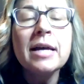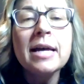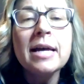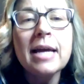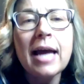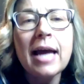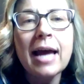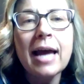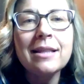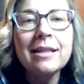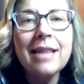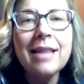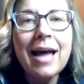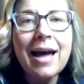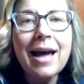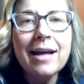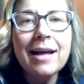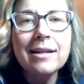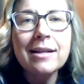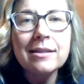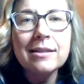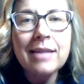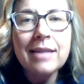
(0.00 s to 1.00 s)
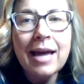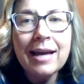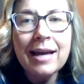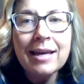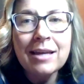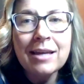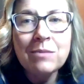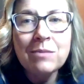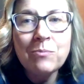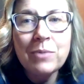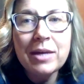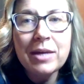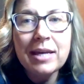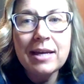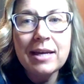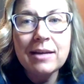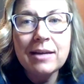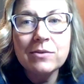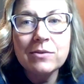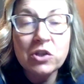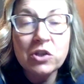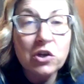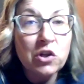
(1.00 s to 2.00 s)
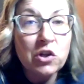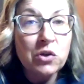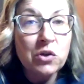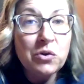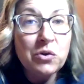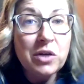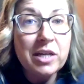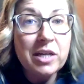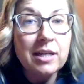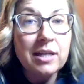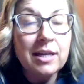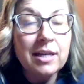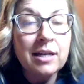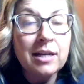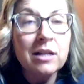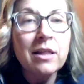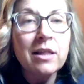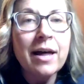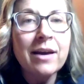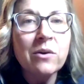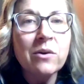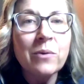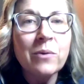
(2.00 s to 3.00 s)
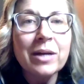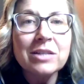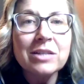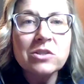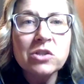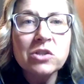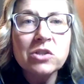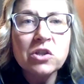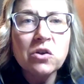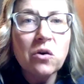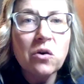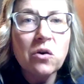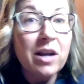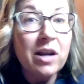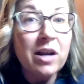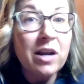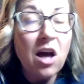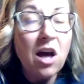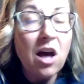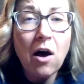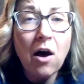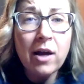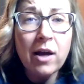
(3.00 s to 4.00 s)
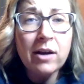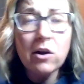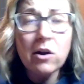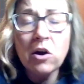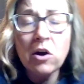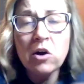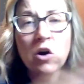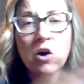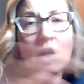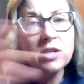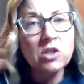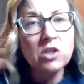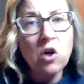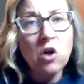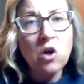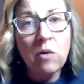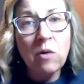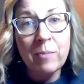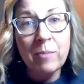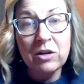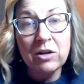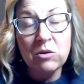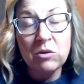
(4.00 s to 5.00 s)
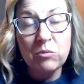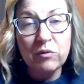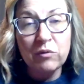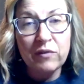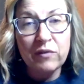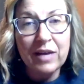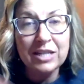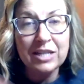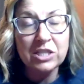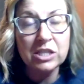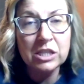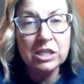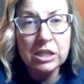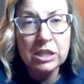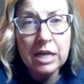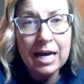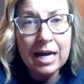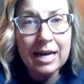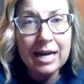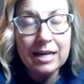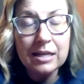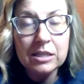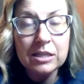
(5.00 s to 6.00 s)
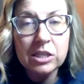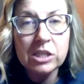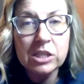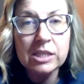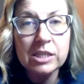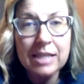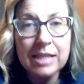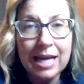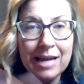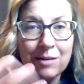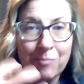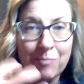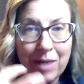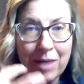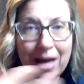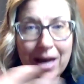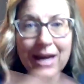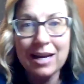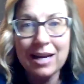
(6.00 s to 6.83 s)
and that can be secluding in a lot of ways too. And across all medical professions, not just saying mine.